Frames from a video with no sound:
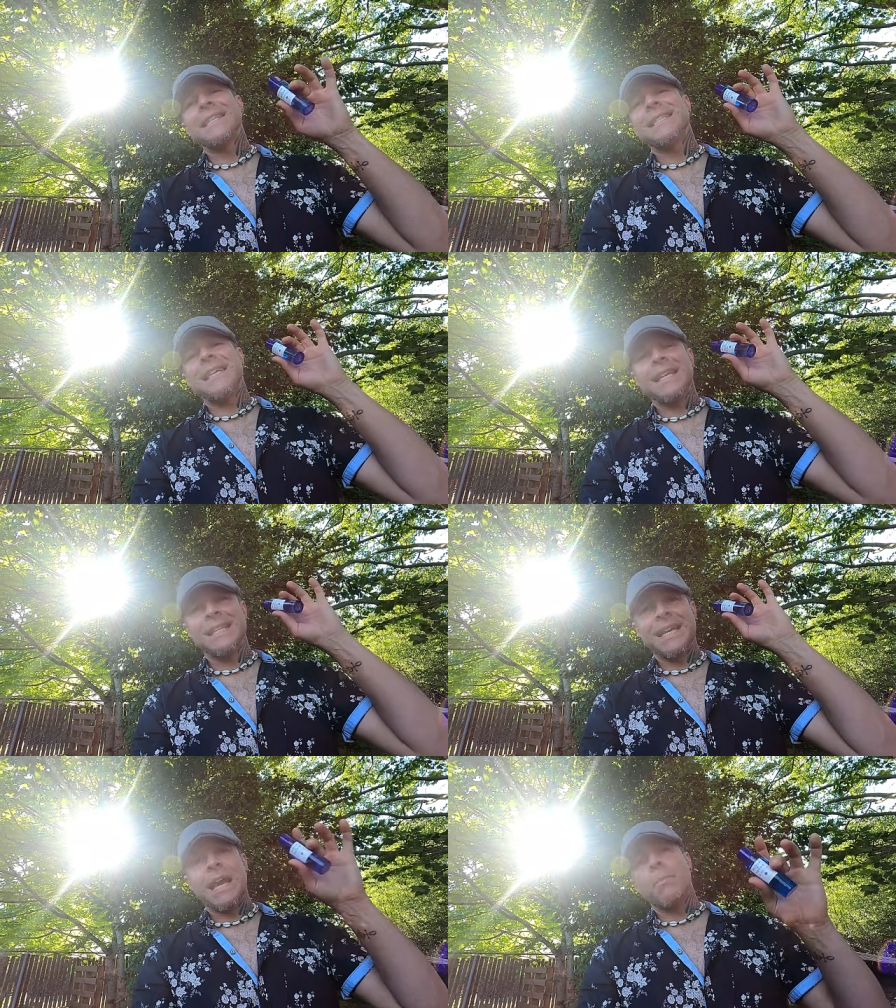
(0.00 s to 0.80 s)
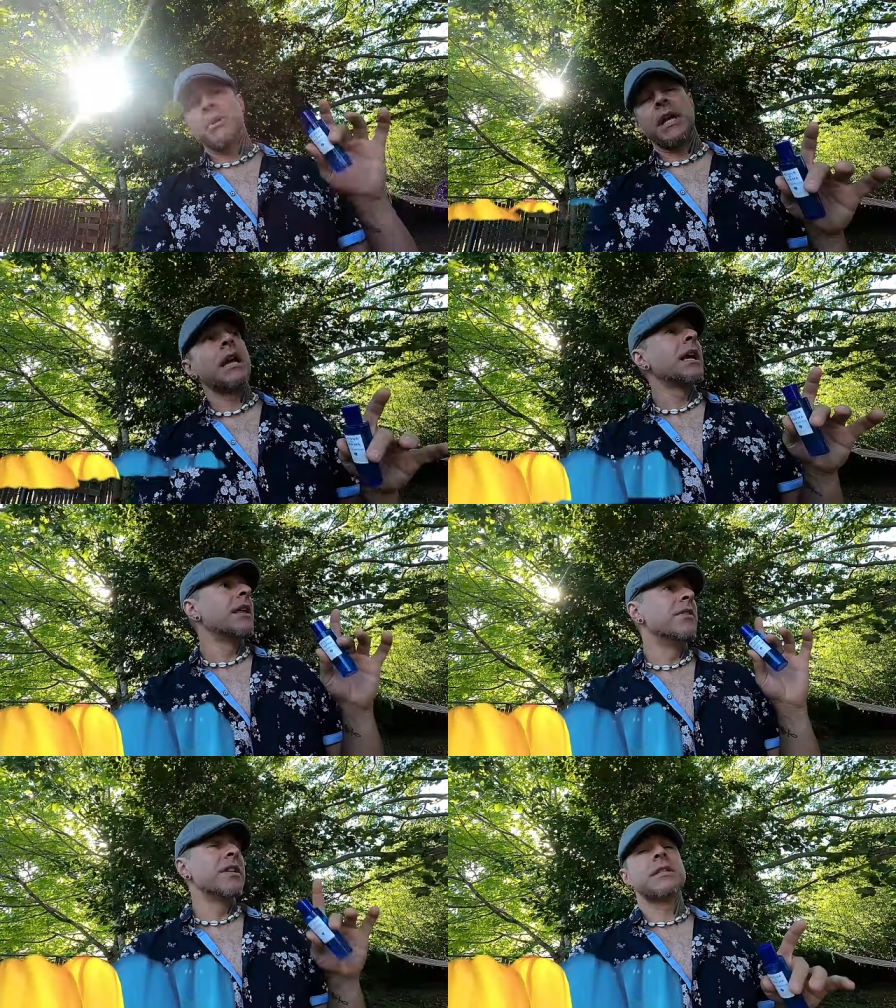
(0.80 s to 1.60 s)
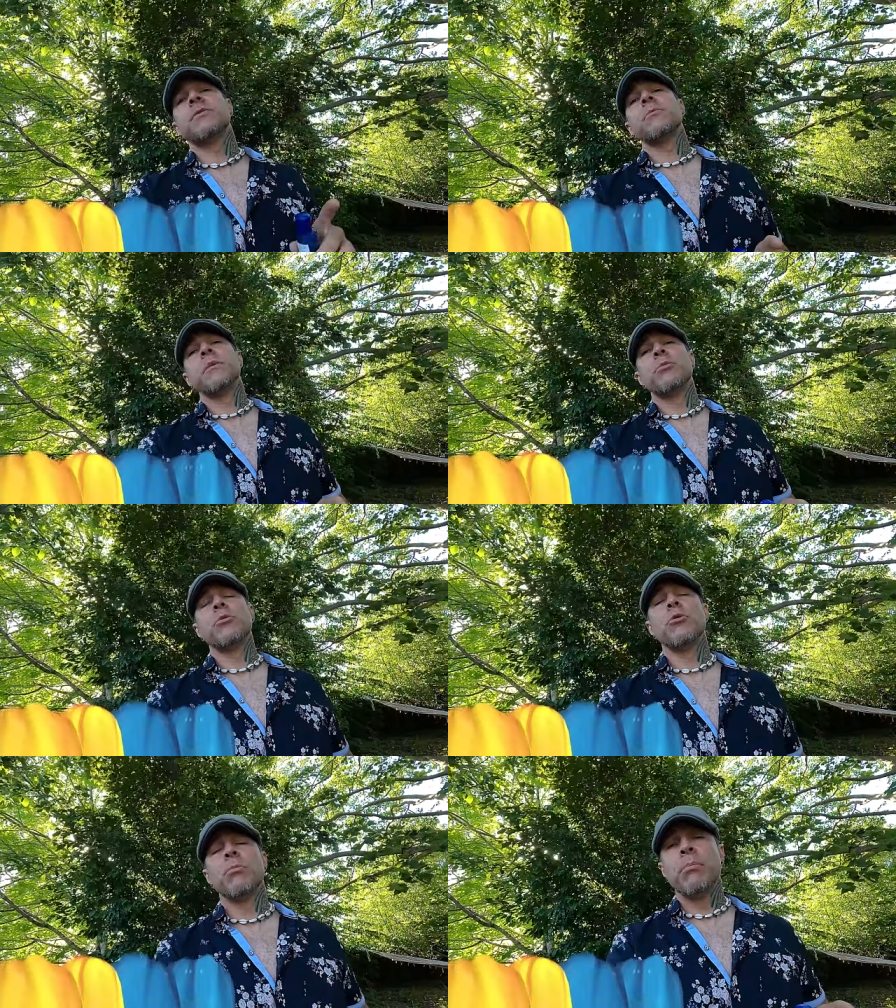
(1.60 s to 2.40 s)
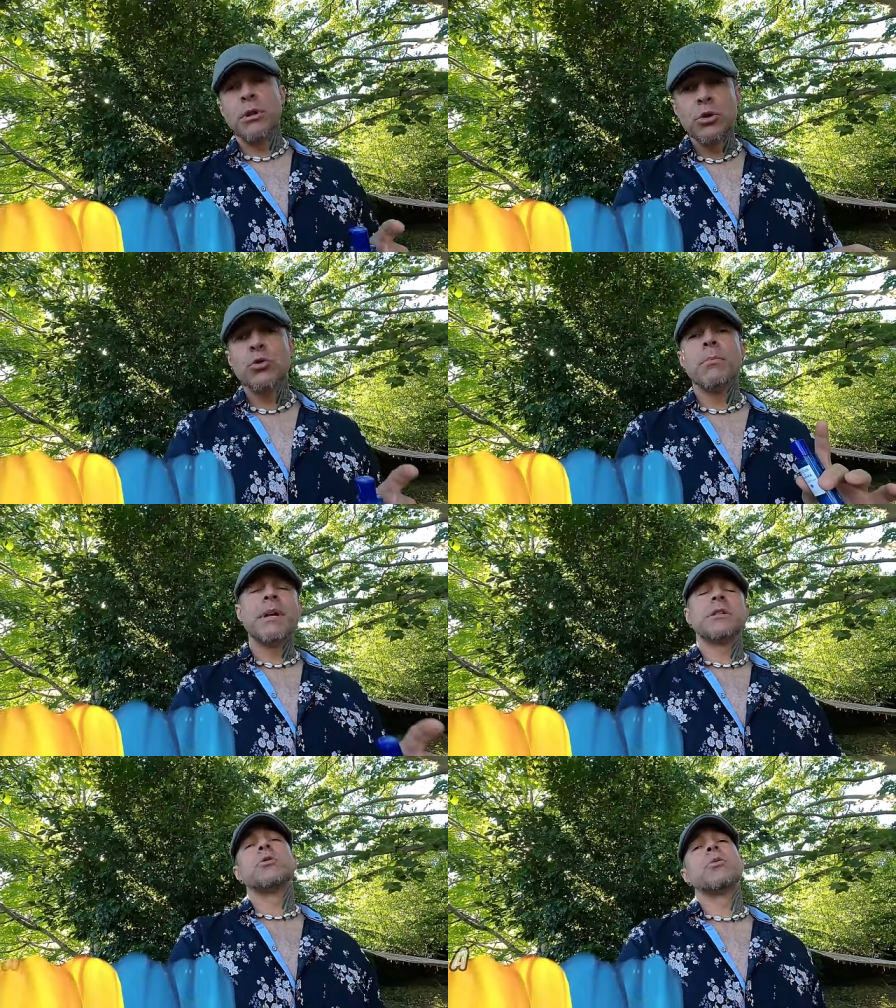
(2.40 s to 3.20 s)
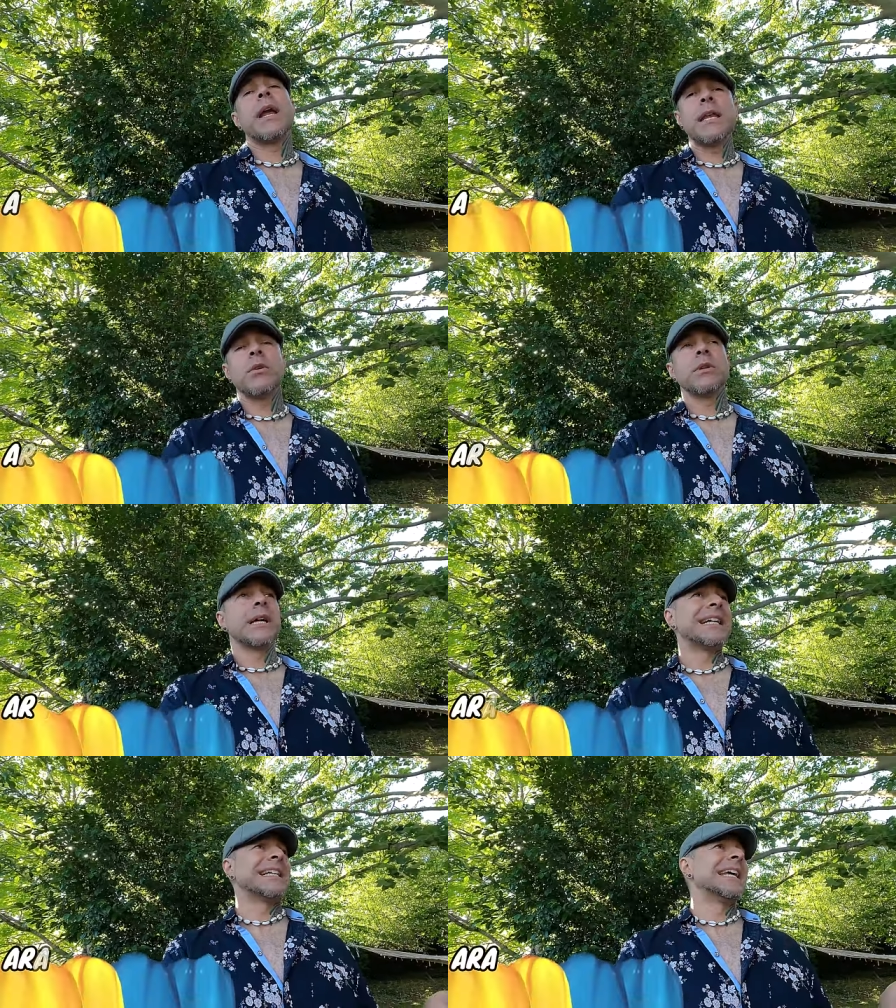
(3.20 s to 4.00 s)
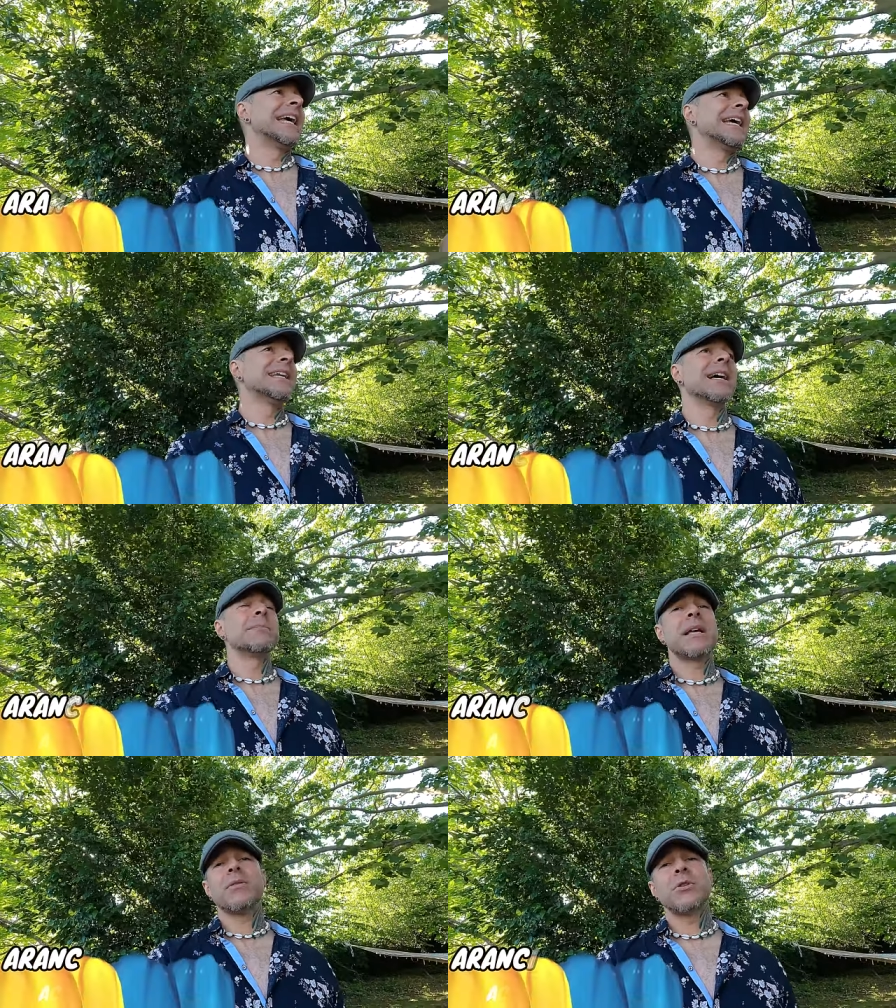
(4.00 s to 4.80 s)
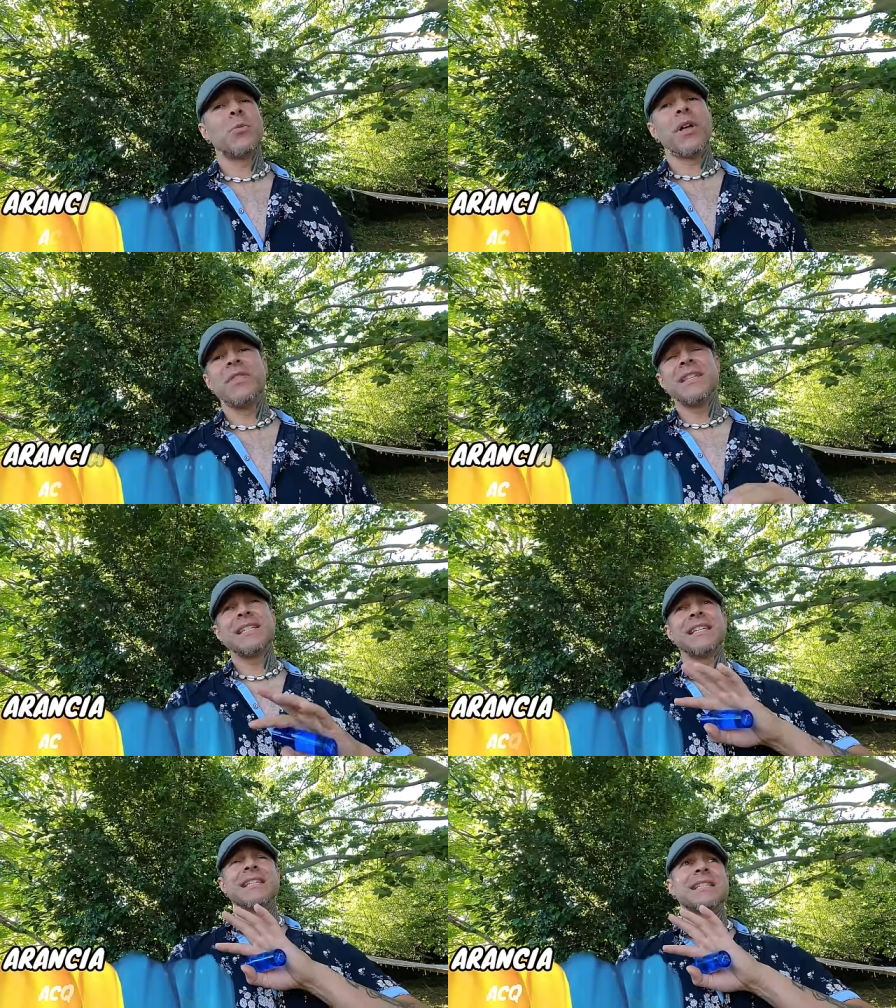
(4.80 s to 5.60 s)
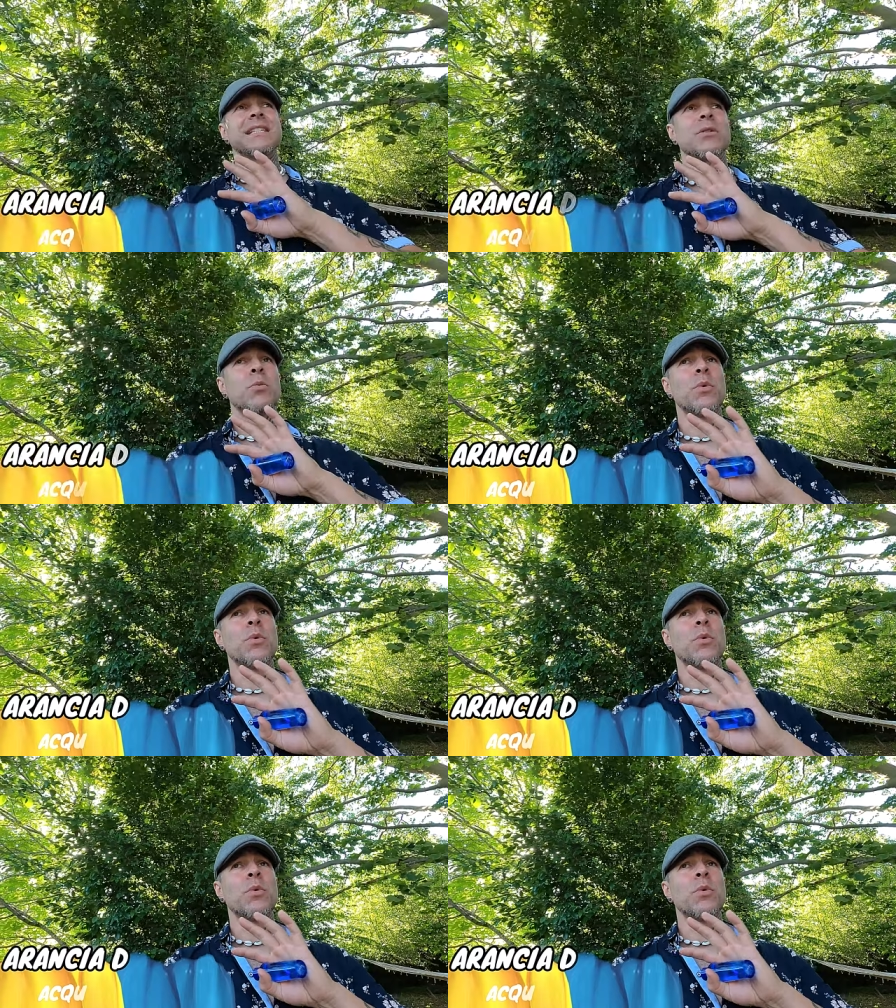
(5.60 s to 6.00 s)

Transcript: Arancia de Capri. This is from their Blue Mediterraneo line, and I'm telling you what, this is